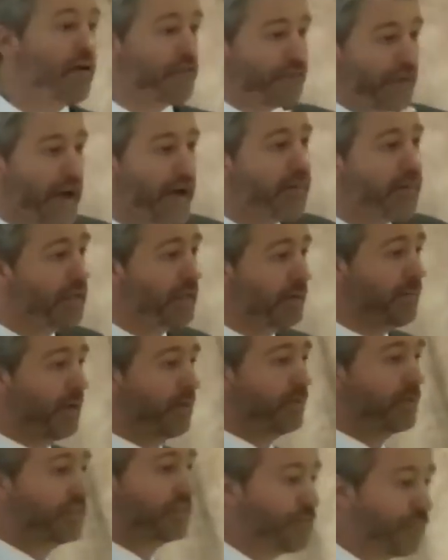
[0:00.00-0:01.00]
family
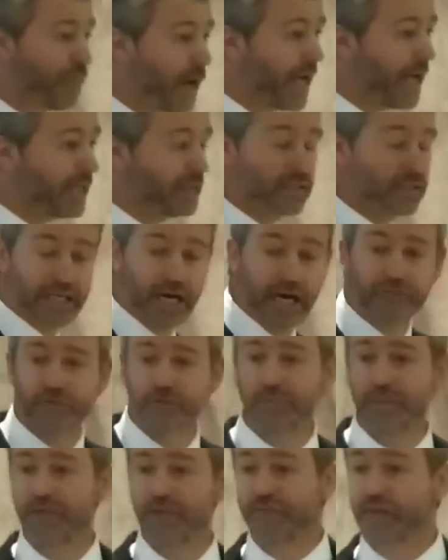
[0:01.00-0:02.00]
members, friends,
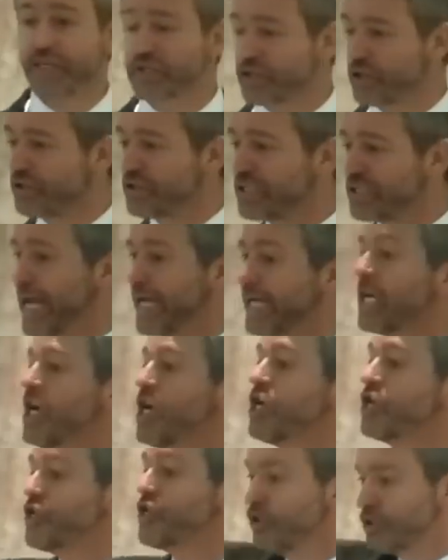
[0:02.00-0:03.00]
government officials saying,
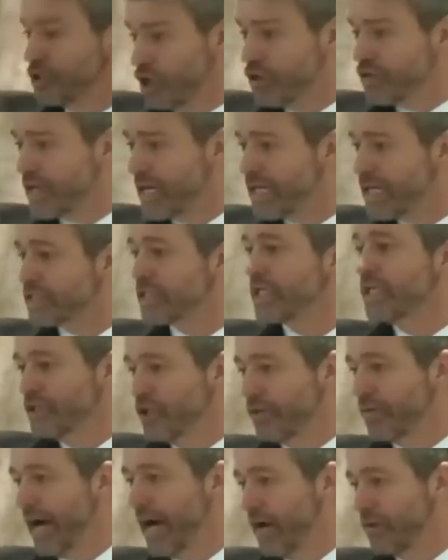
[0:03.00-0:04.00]
you do this,
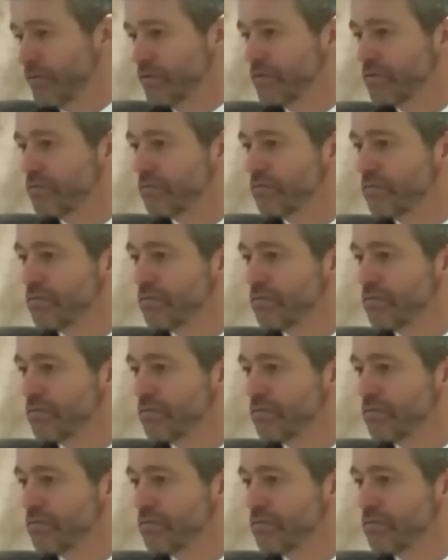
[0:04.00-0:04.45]
you're out.